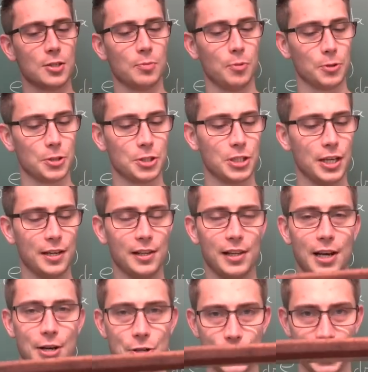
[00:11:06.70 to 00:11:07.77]
support the channel
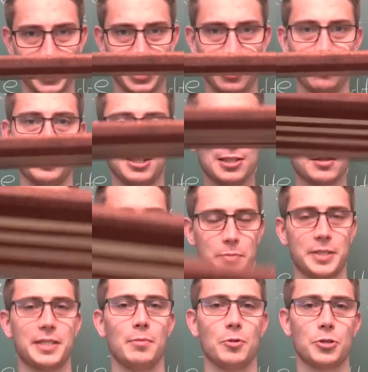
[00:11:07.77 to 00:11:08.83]
and check it out. This is from
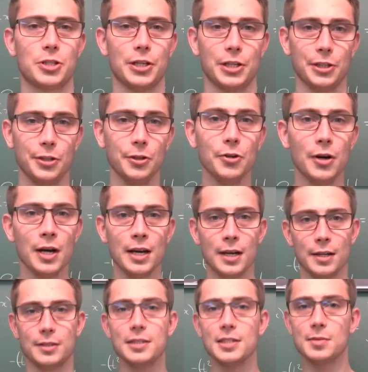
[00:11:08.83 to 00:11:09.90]
stemage.eu.
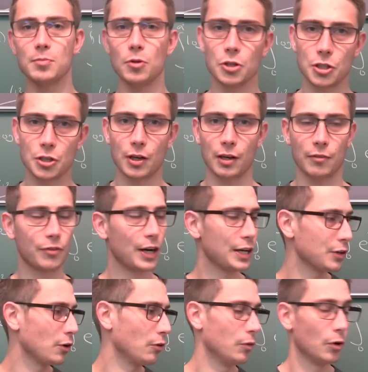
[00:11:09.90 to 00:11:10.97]
This merch you can
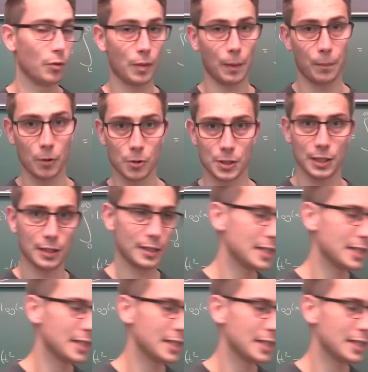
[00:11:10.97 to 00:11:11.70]
find over on my personal